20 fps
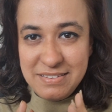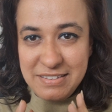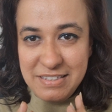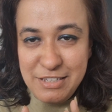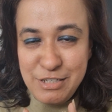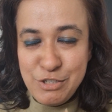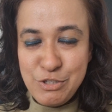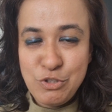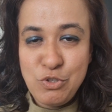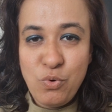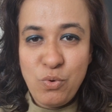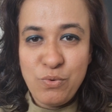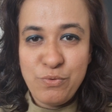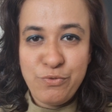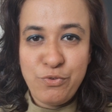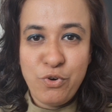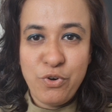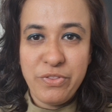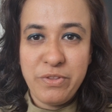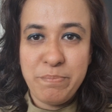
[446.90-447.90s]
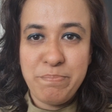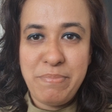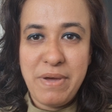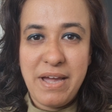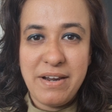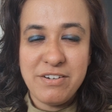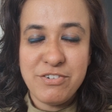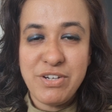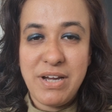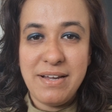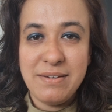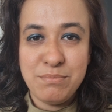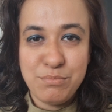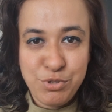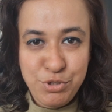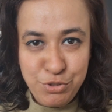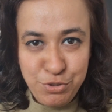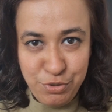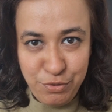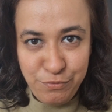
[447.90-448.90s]
He's known for the paradigm
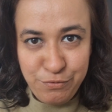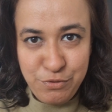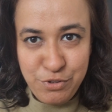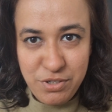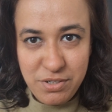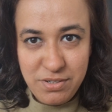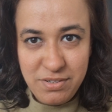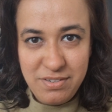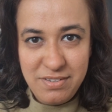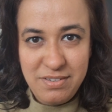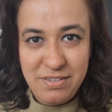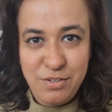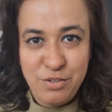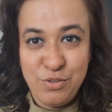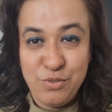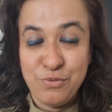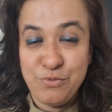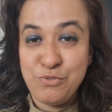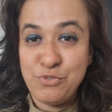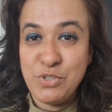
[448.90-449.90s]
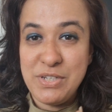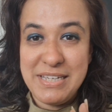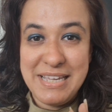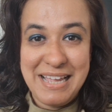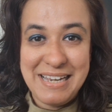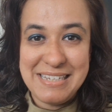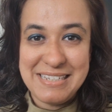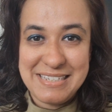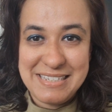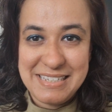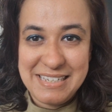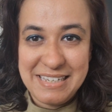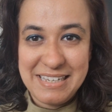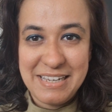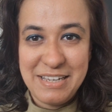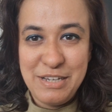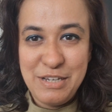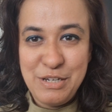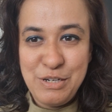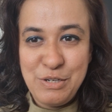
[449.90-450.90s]
shift of
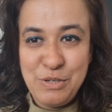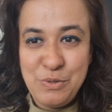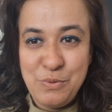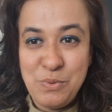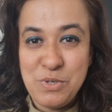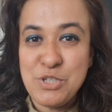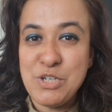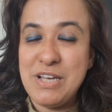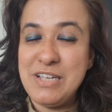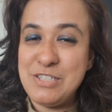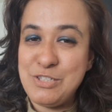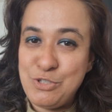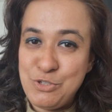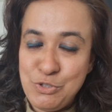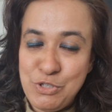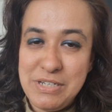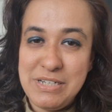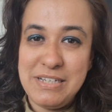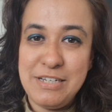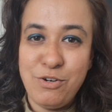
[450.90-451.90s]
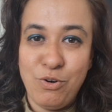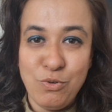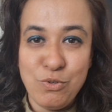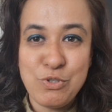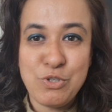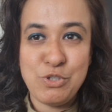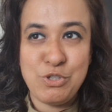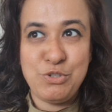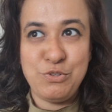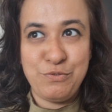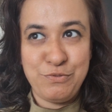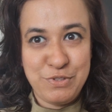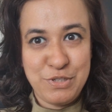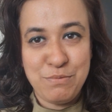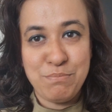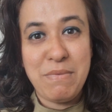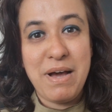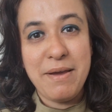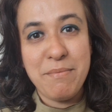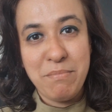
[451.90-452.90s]
reality, which has really also shifted
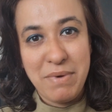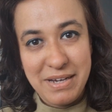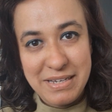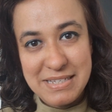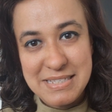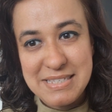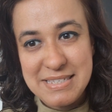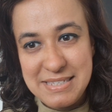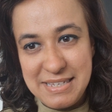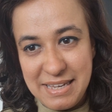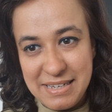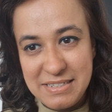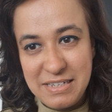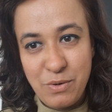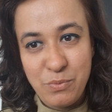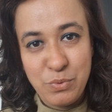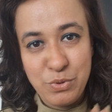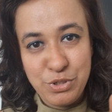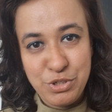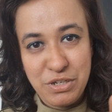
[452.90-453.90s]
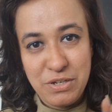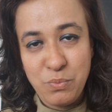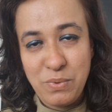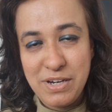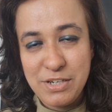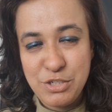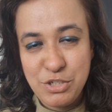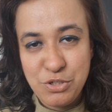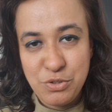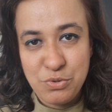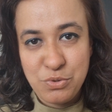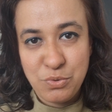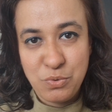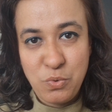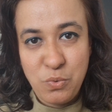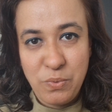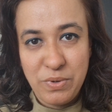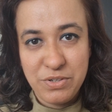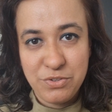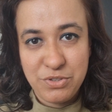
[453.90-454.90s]
my mindset. I would invite you to
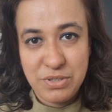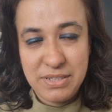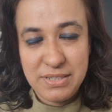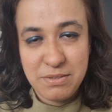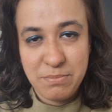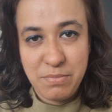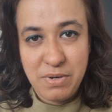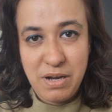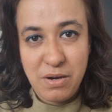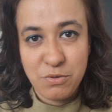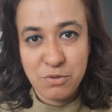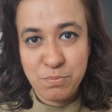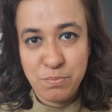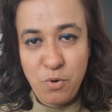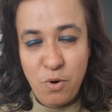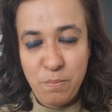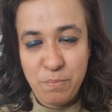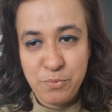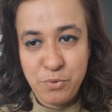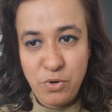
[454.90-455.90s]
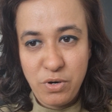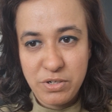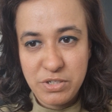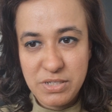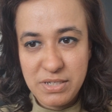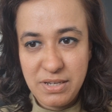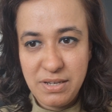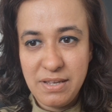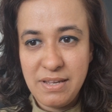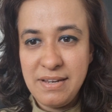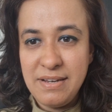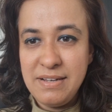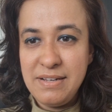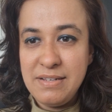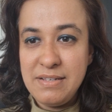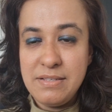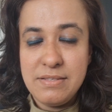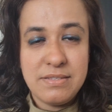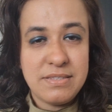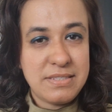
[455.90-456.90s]
go and read about Bob Proctor,
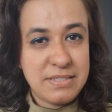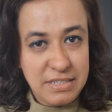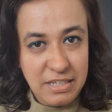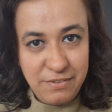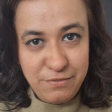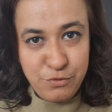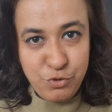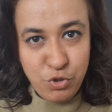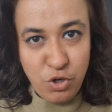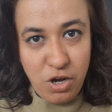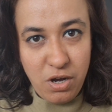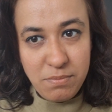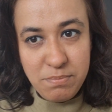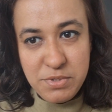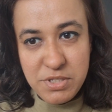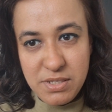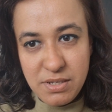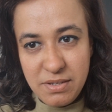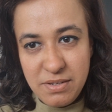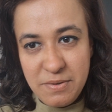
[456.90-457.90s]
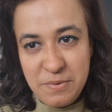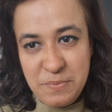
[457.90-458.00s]
Steve Jobs,